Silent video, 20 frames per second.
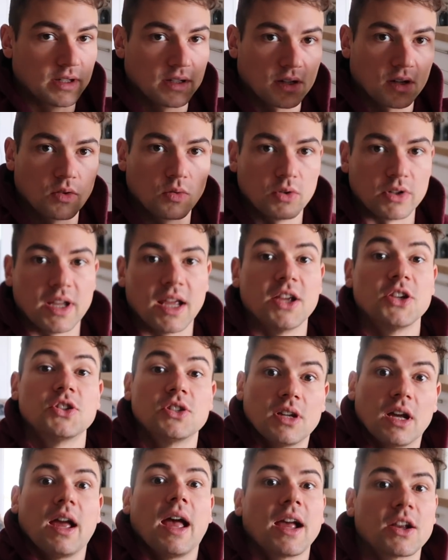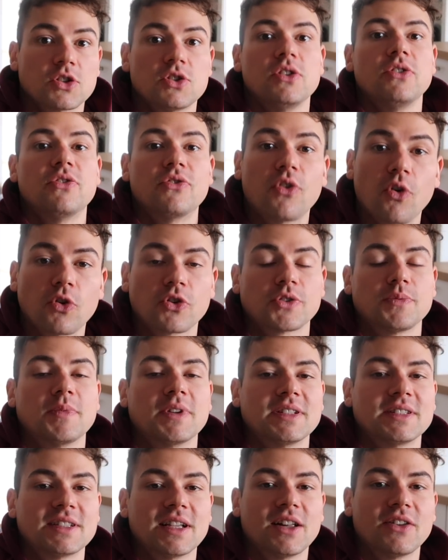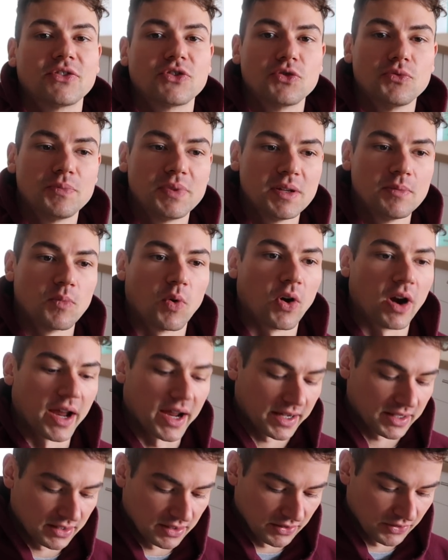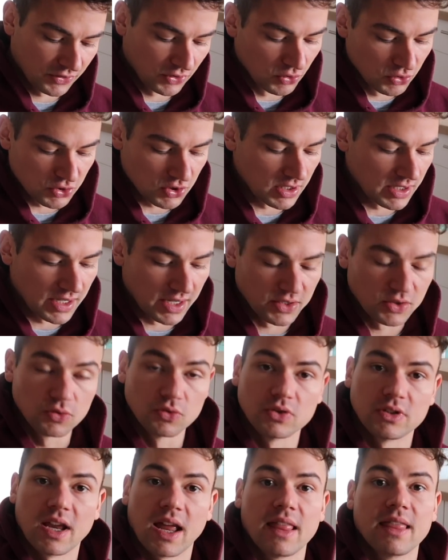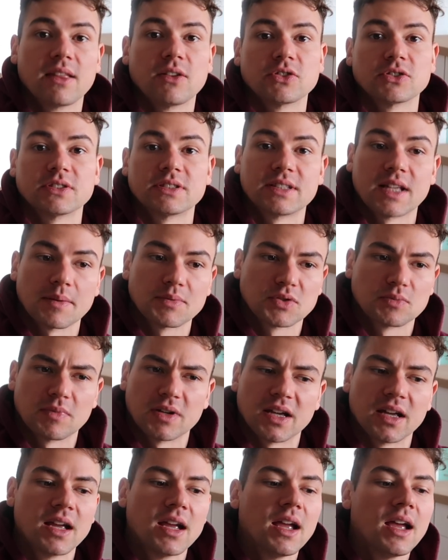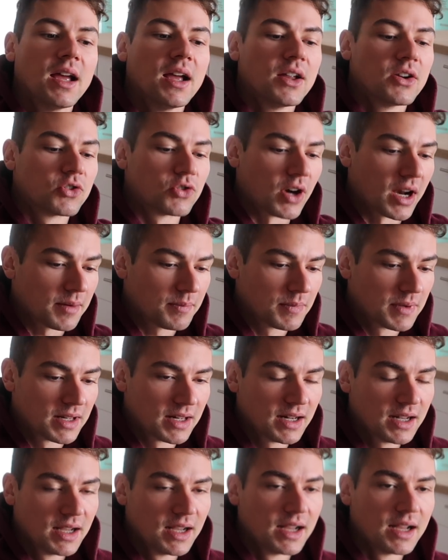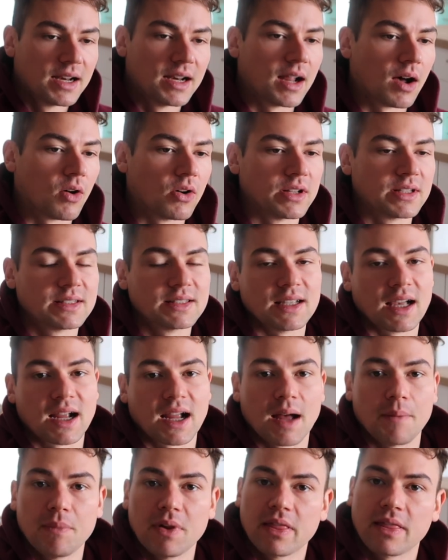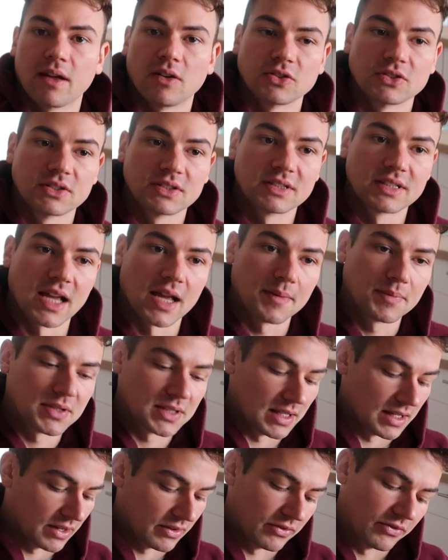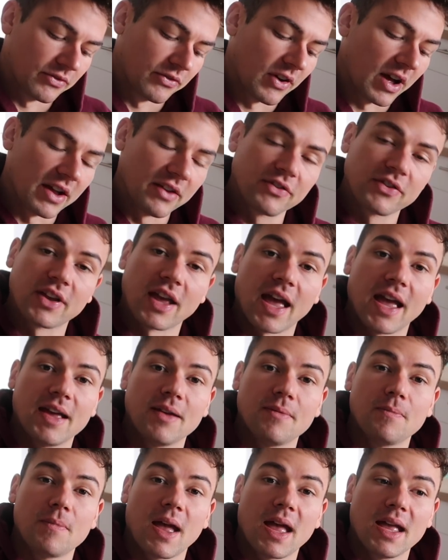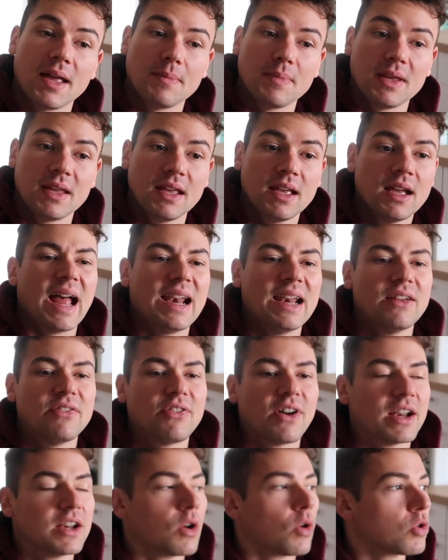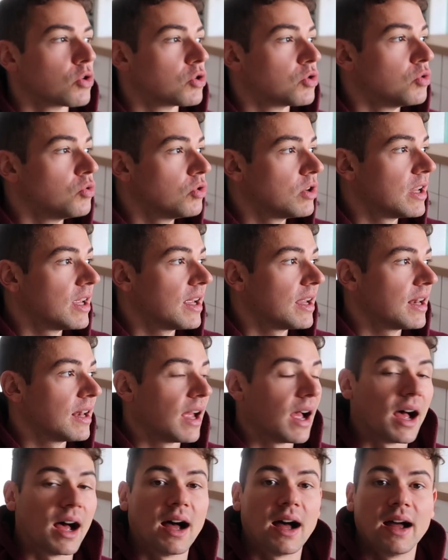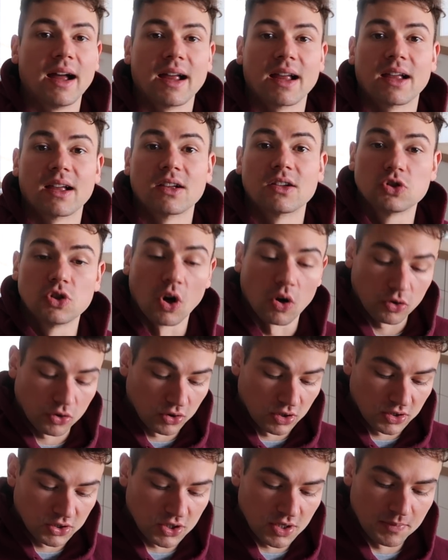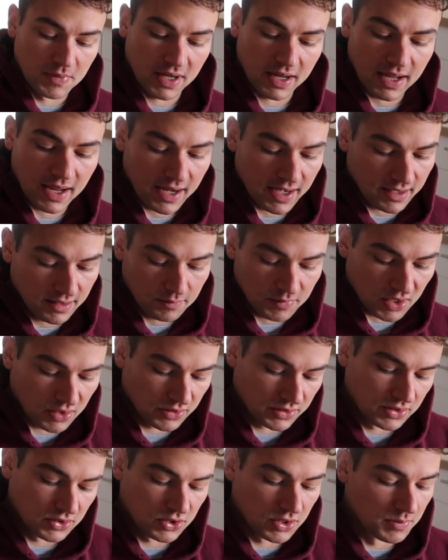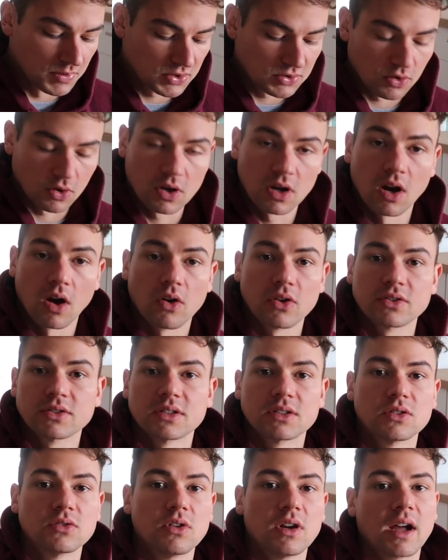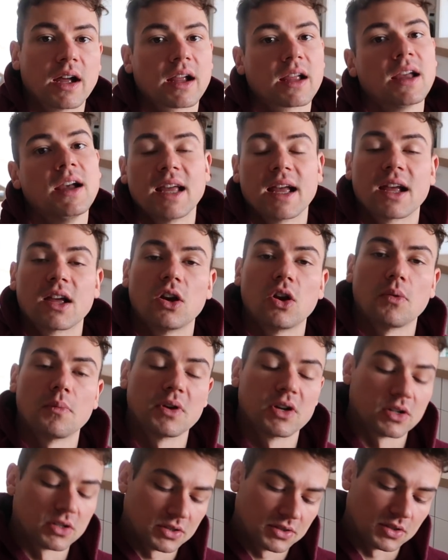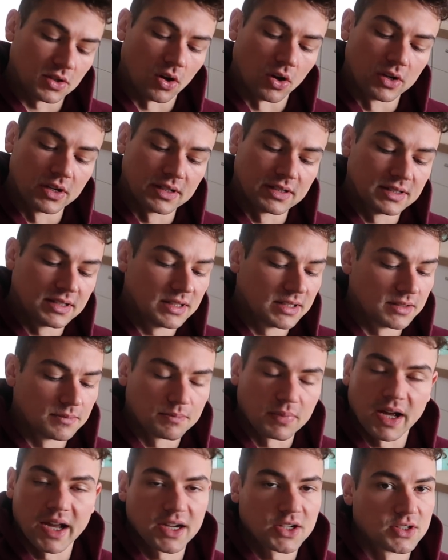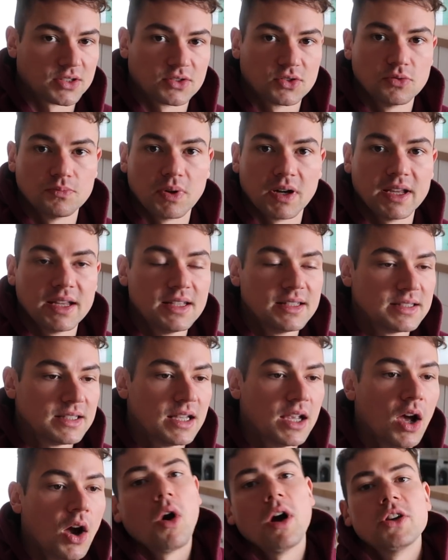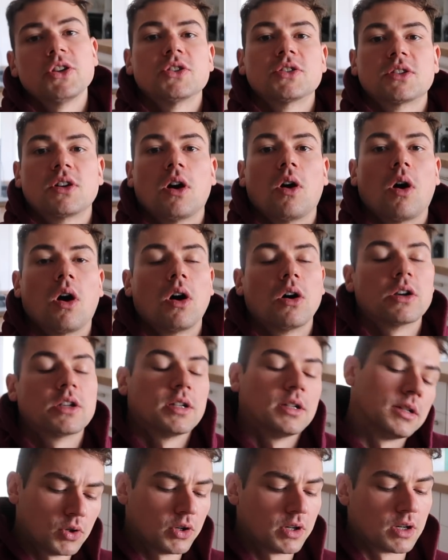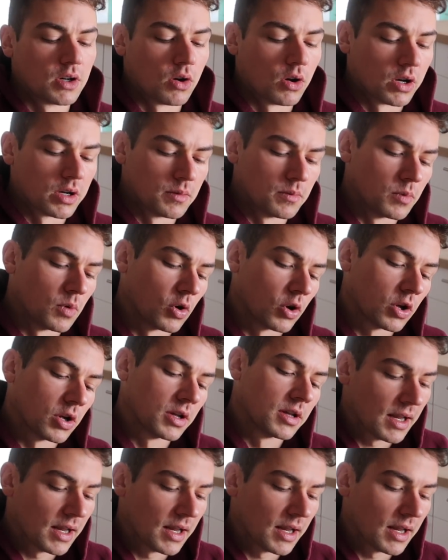the quotation, I actually forced myself to be more active. Usually I do 10,000 steps on my treadmill. Now it's a couple thousand steps, like 5K maybe. And if I don't do that, I go to the gym again because the gym is so close, and do like 10 kilometers on the seated bike, just super easy. Or I just go out, put an audiobook